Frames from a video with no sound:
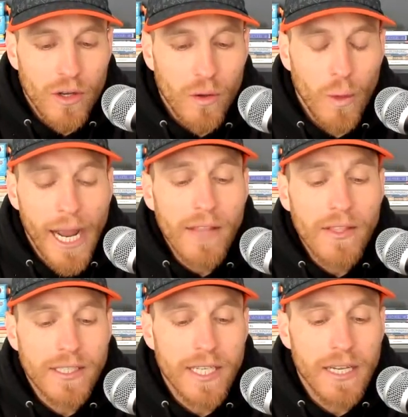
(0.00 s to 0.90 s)
we had
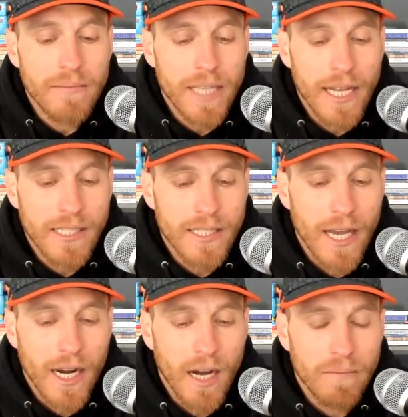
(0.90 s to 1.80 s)
the team tent
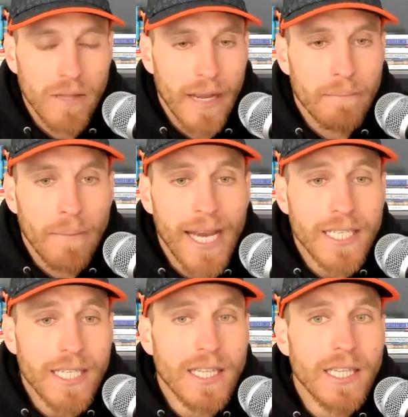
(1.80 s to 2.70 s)
set up like
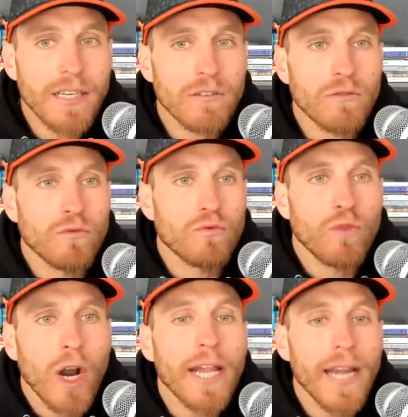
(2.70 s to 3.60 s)
basically
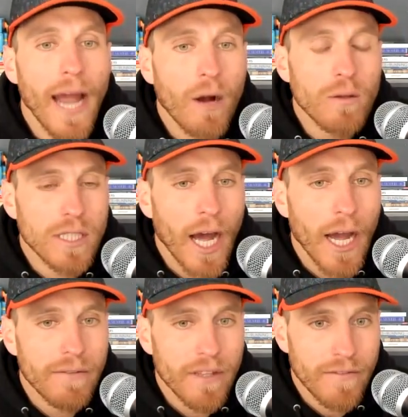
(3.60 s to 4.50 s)
right
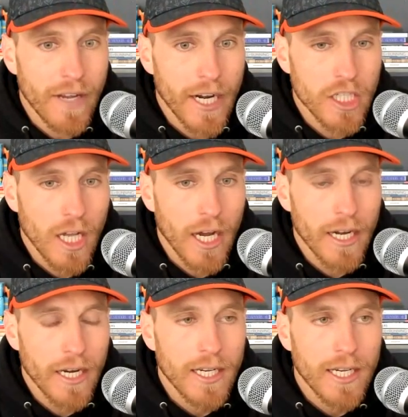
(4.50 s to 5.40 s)
outside of the finish line.
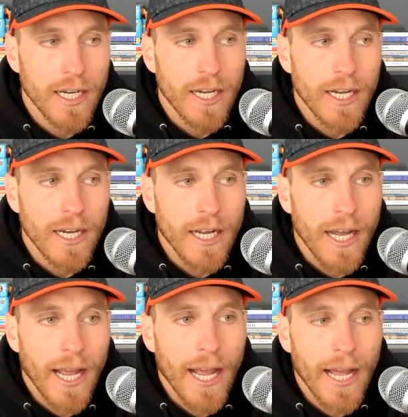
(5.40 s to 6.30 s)

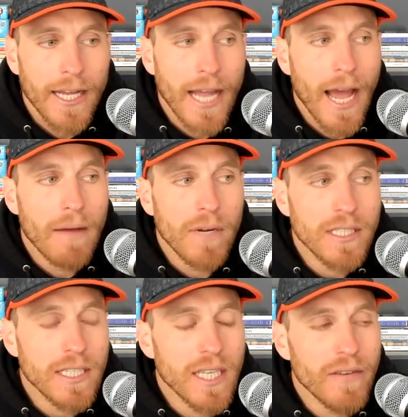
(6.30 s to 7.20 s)
And at
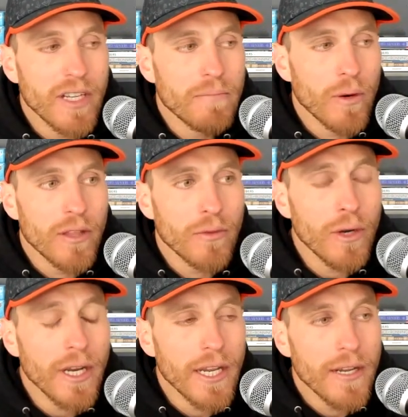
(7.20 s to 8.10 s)
Muncie
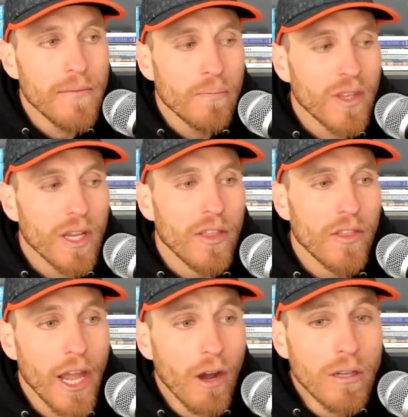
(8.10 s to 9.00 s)
70.3,
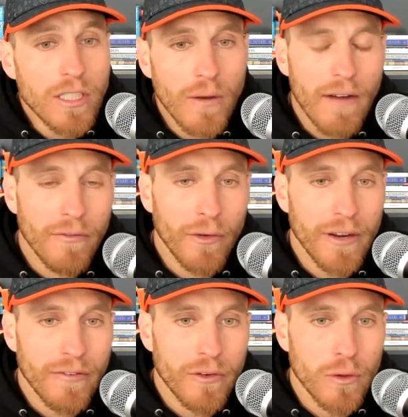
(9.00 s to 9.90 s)
they also have free
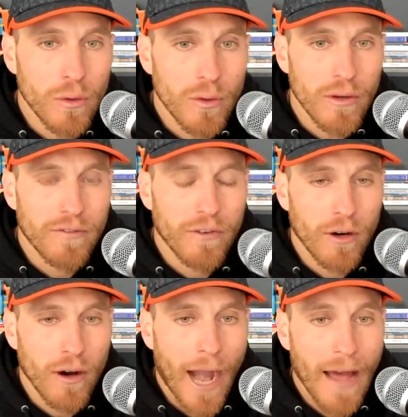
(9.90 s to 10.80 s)
food
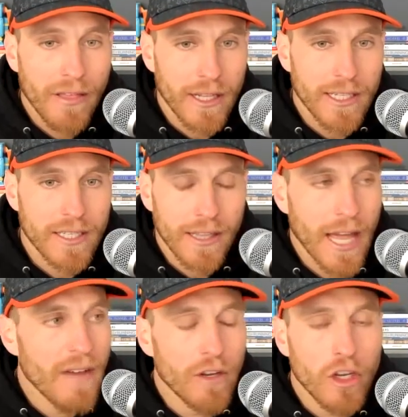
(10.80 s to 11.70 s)
for athletes. Like they
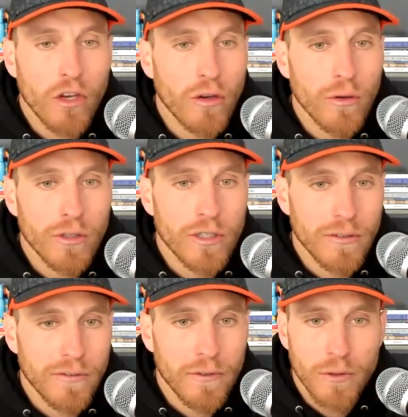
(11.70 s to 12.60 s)
have a huge
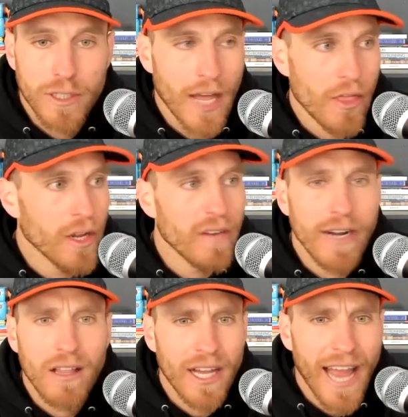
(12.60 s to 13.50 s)
food tent. They're giving
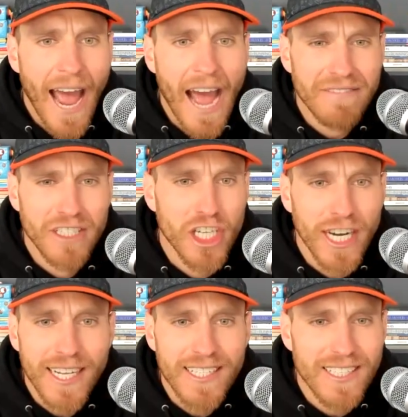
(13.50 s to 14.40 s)
out like half
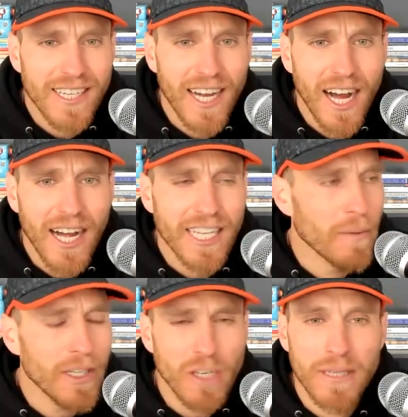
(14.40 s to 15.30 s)
chickens, the guys, a
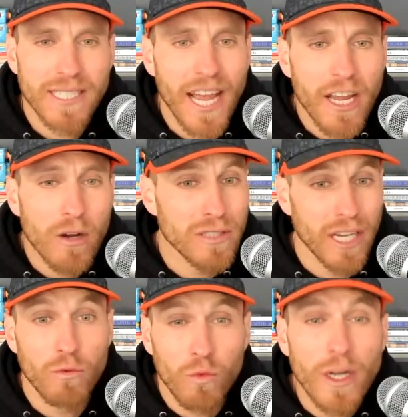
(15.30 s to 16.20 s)
bunch of potatoes, like
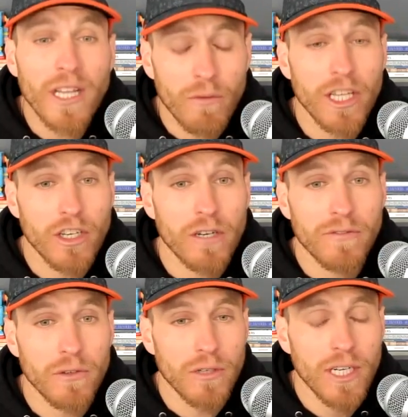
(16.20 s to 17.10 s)
really, really good
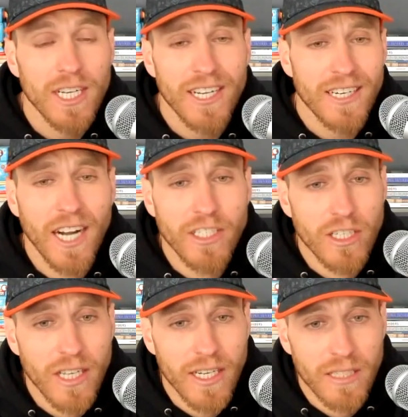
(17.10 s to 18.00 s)
food, not
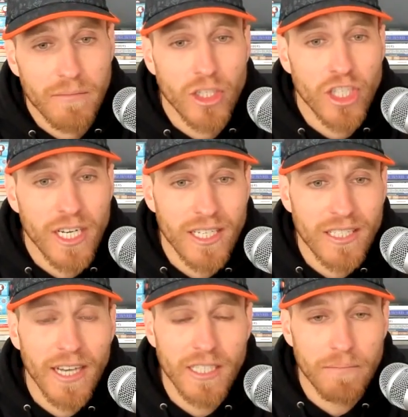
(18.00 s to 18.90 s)
just like some shitty
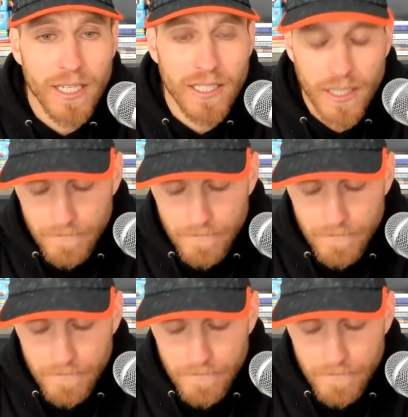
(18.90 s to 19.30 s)
slice of pizza.